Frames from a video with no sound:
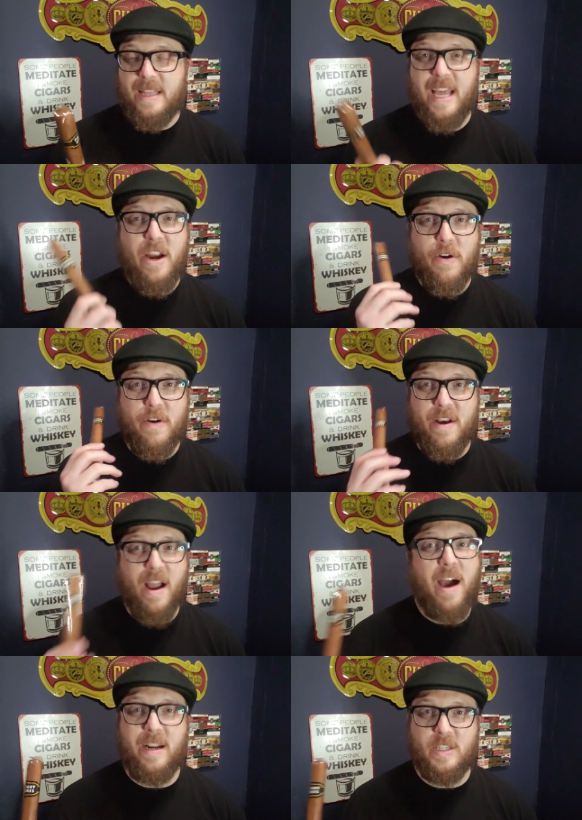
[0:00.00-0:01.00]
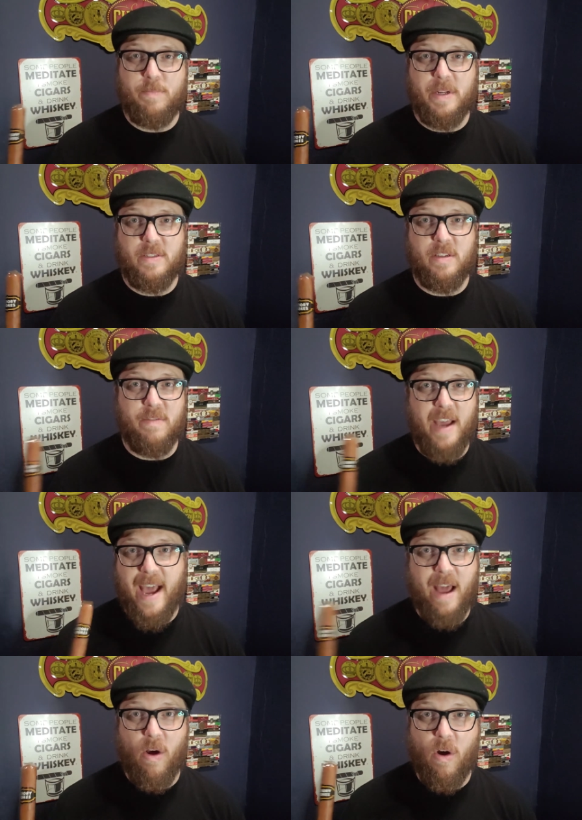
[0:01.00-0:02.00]
They are not expensive
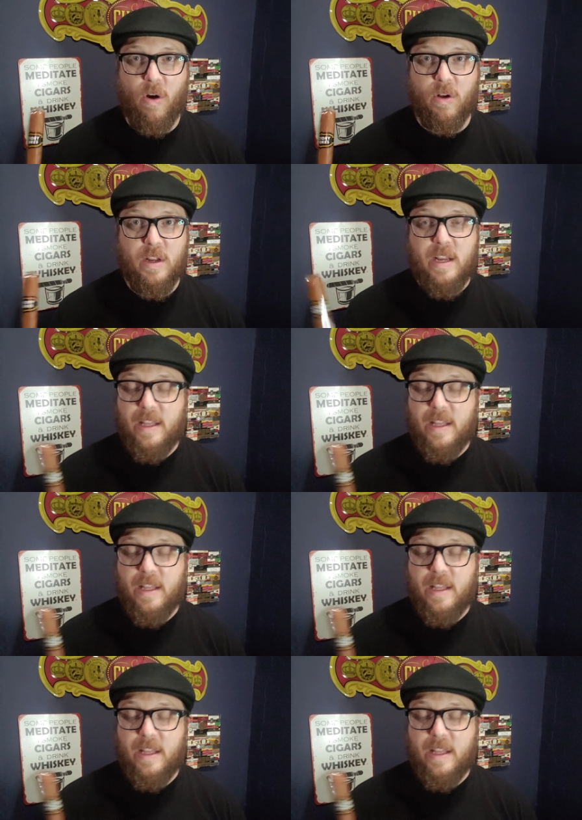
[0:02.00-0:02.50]
at all.